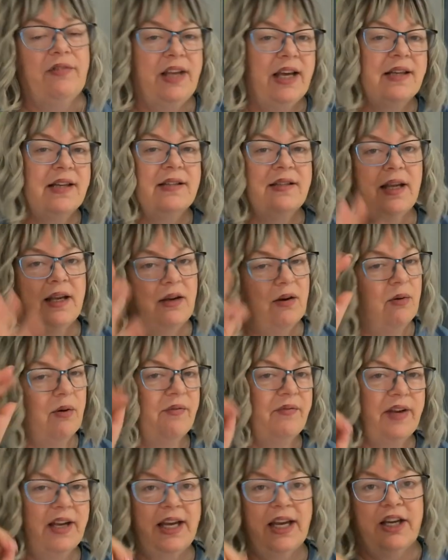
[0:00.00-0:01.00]
Yes, they go
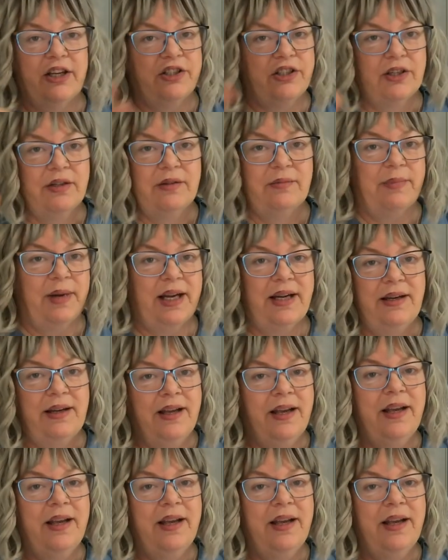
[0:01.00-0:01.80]
on vacation, but